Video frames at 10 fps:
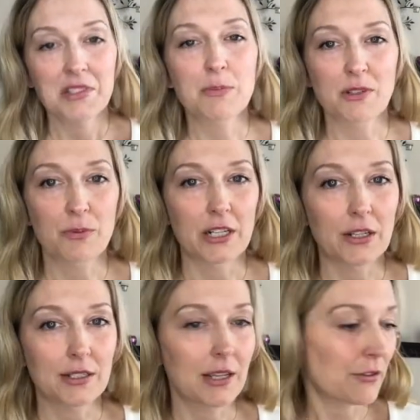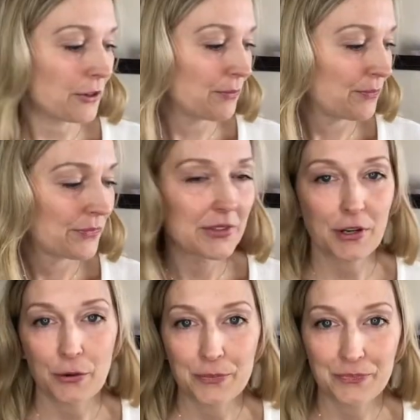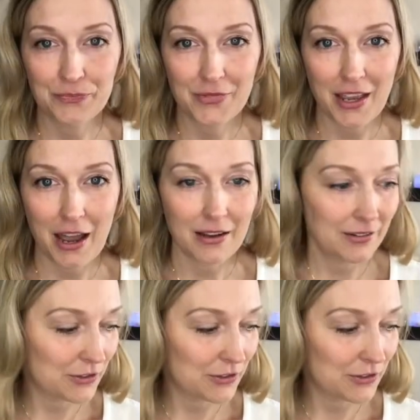It smells pretty good together. So yeah,